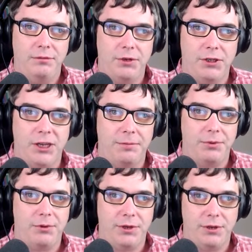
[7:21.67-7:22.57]
for
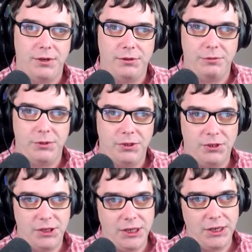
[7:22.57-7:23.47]
example, and you would
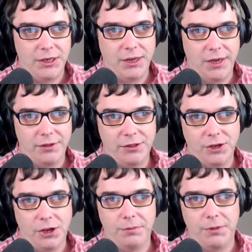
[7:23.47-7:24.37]
see how the
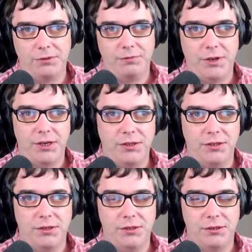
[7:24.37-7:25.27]
psalmist
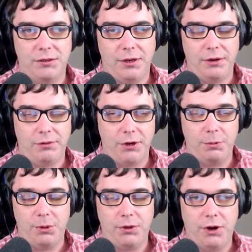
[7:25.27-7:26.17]
faced
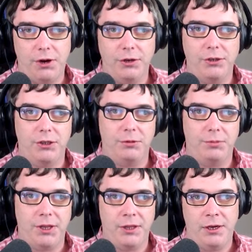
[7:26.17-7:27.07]
incredible hardship,
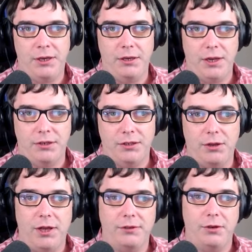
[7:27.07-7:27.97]
and then he
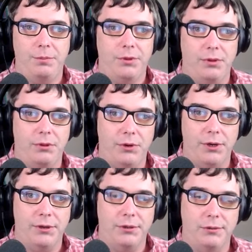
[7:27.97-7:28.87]
still has hope in the
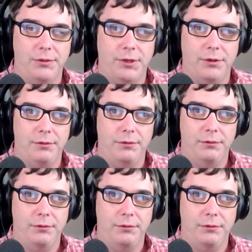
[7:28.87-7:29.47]
Lord. So.